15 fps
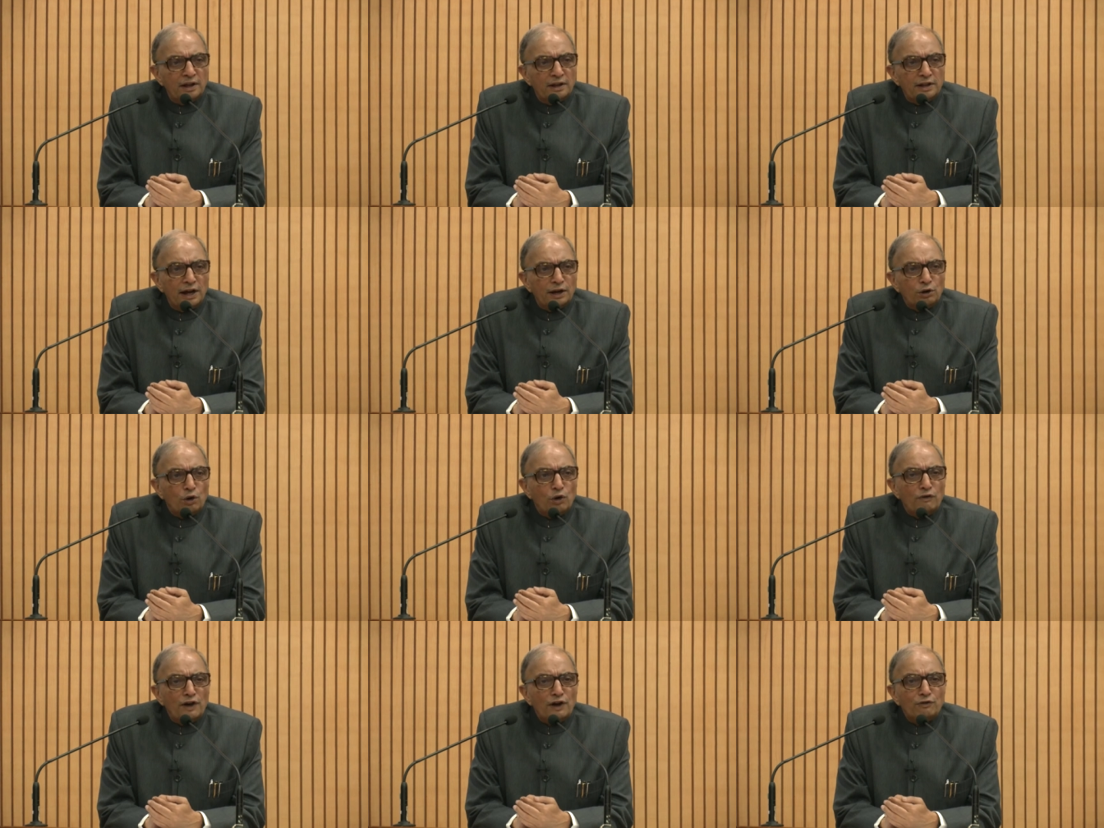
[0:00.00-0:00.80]
that
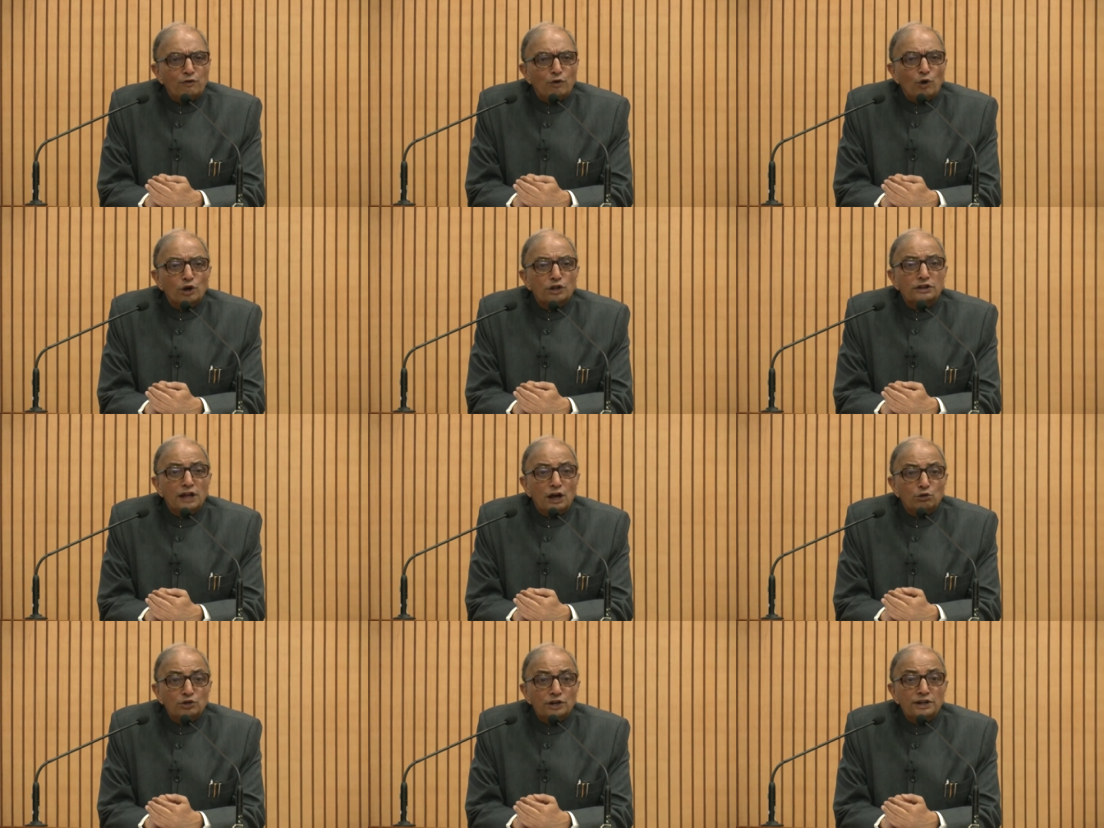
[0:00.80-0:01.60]
over
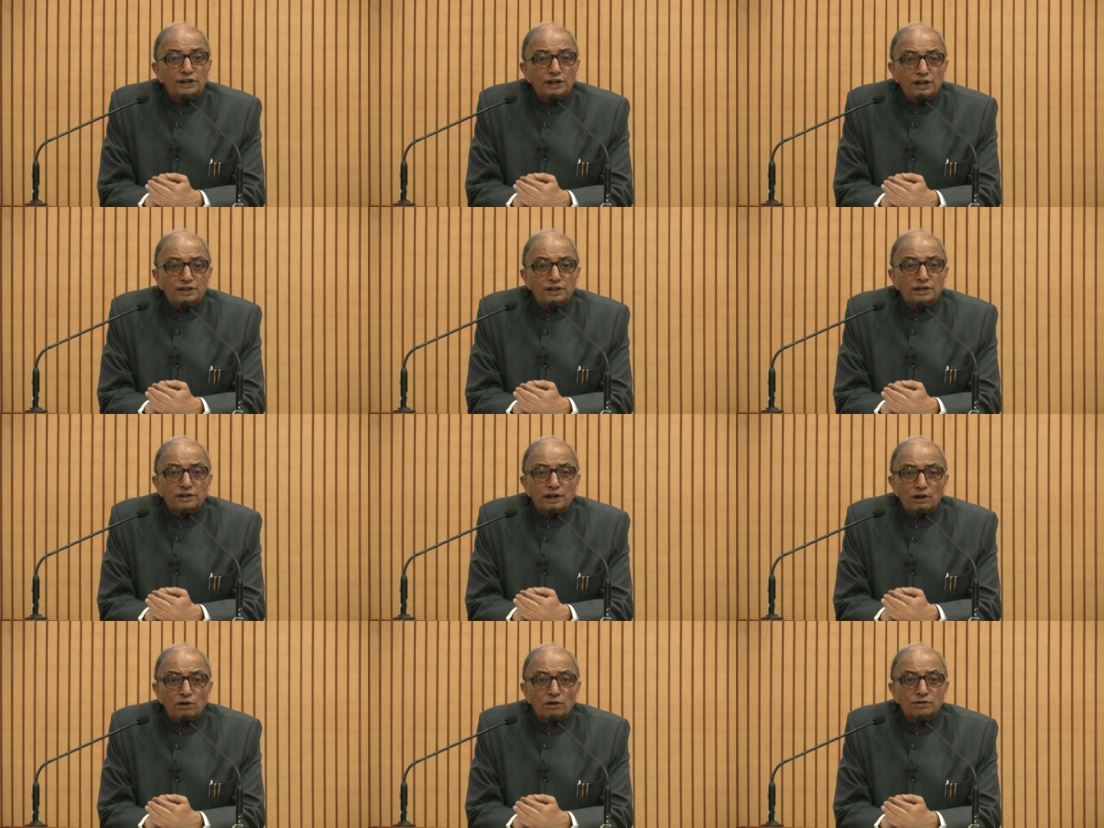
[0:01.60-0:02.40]
4,000 teachers
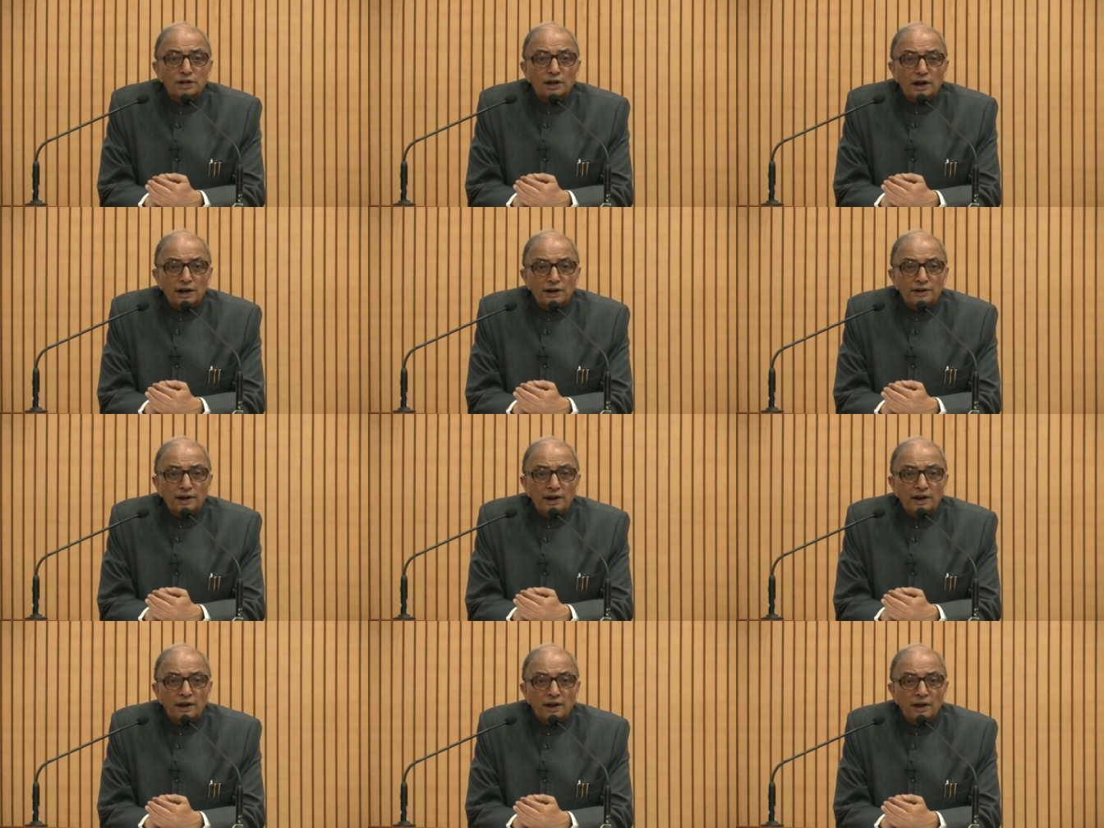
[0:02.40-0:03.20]
across the
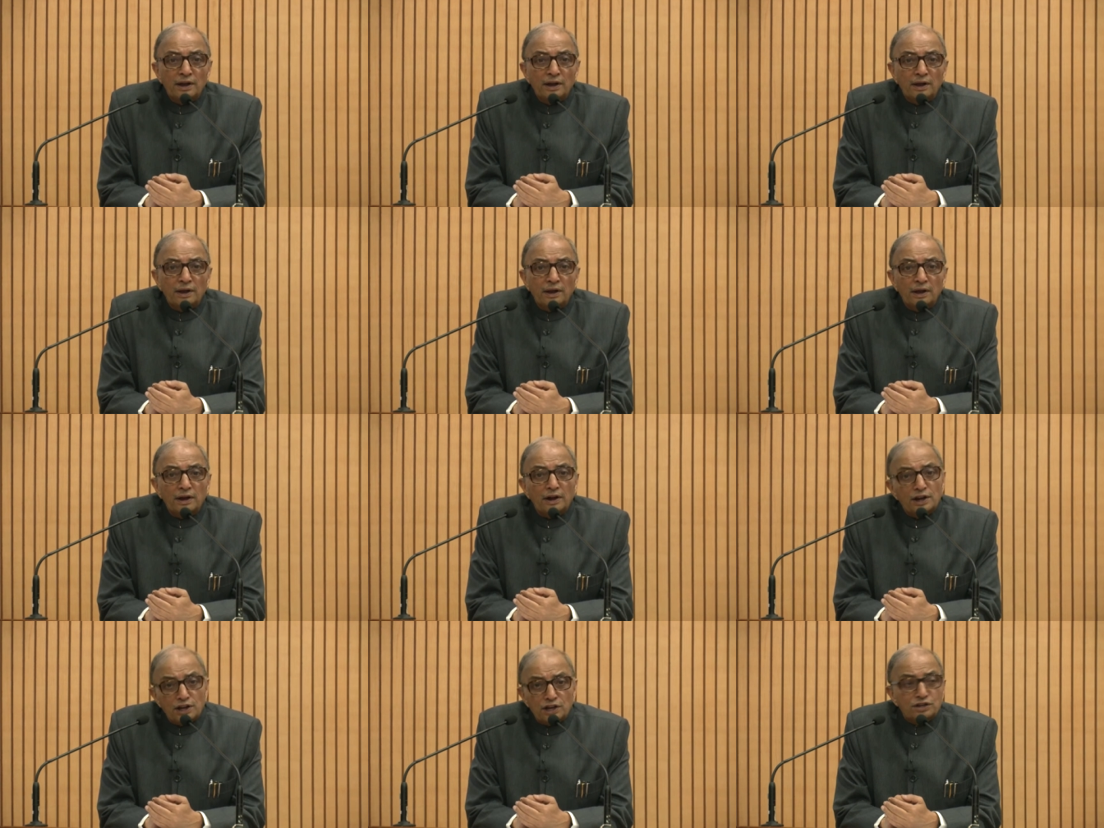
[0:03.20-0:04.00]
country
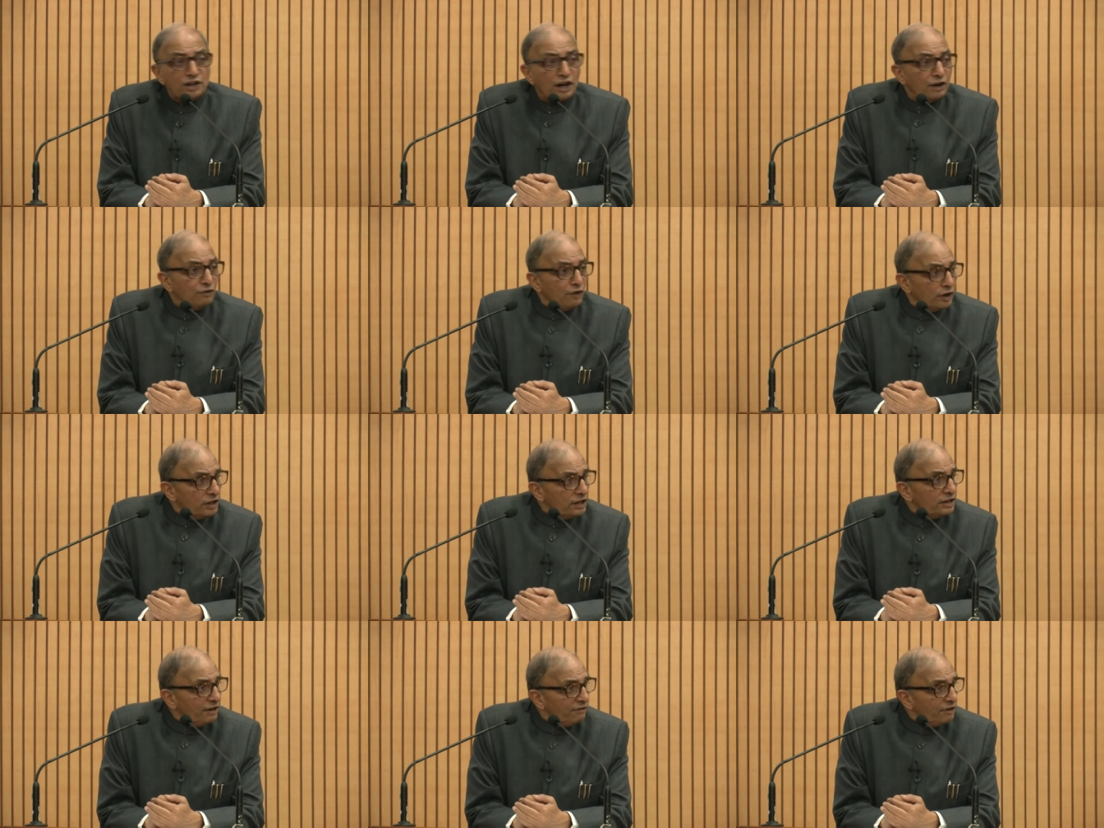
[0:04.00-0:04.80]
registered for
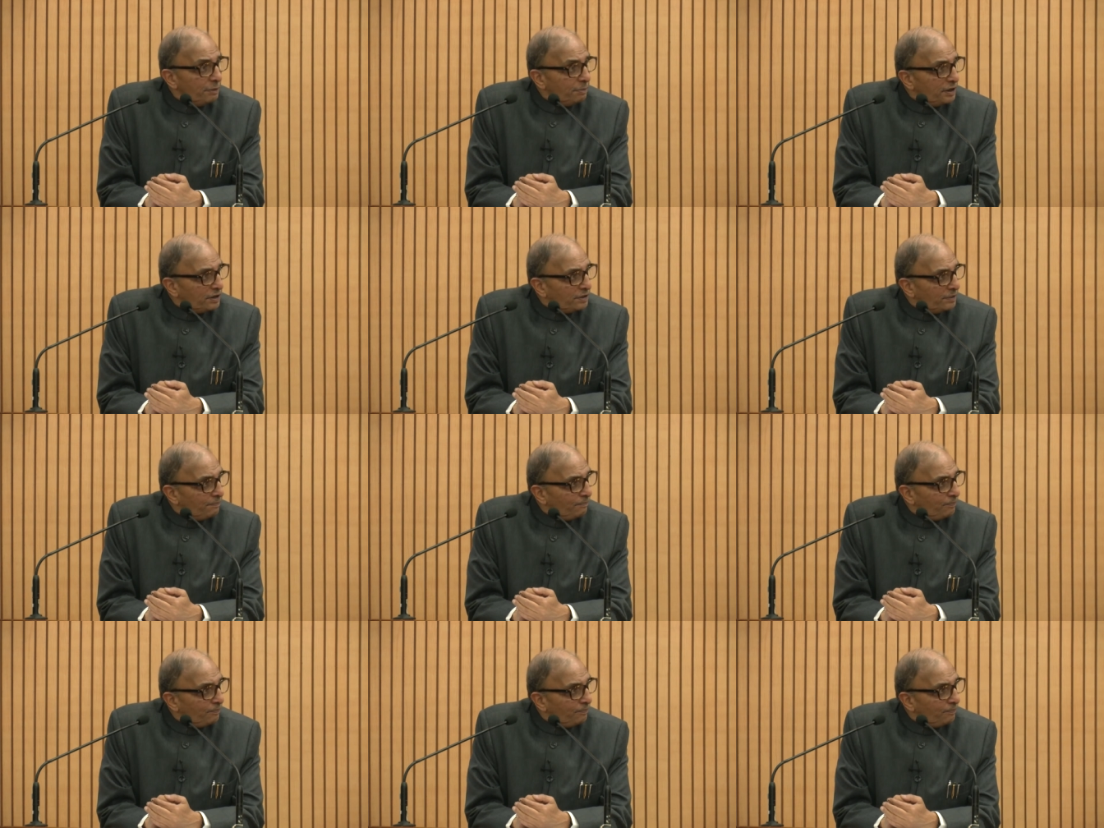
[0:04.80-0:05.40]
these FDPs.